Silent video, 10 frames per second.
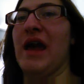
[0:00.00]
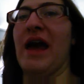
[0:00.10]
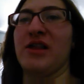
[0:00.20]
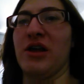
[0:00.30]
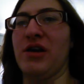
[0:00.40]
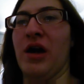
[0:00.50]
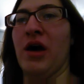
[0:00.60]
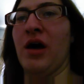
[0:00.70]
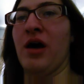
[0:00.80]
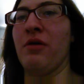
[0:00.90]
as you
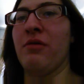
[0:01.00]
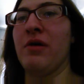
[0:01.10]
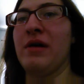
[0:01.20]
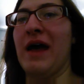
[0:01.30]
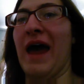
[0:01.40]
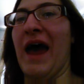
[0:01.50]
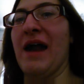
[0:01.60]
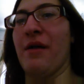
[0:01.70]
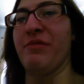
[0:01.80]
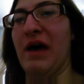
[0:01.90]
know, I
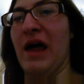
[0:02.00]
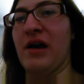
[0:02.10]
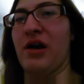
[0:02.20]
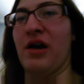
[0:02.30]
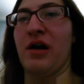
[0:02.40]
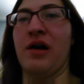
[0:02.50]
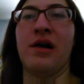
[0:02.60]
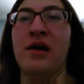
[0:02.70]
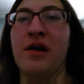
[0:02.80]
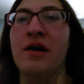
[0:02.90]
had a brother.
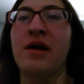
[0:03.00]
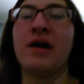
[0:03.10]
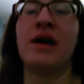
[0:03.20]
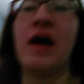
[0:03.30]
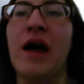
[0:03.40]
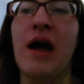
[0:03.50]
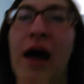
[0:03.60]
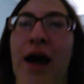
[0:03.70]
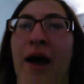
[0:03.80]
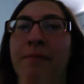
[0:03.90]

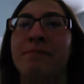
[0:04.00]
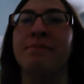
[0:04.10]
Um,